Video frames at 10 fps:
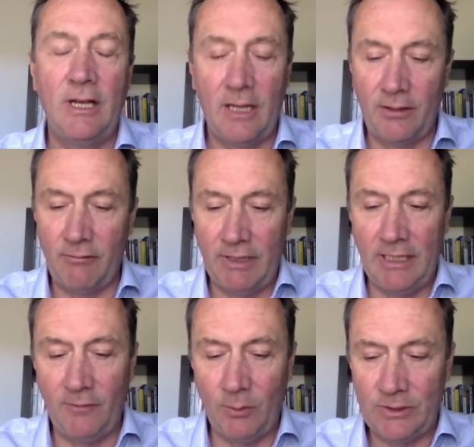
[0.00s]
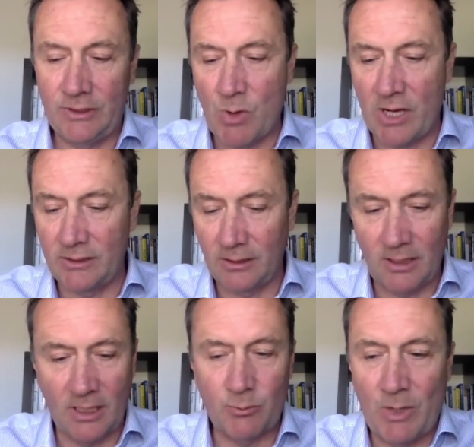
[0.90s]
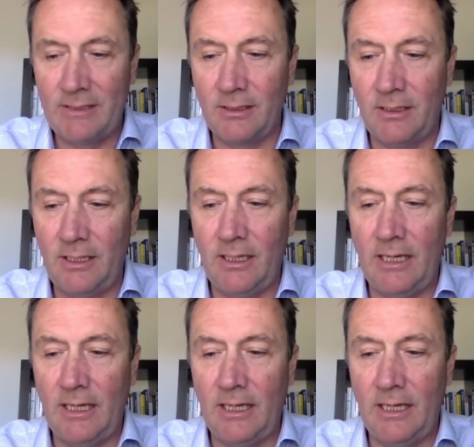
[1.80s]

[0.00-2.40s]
And the Real Influencers Masterclass basically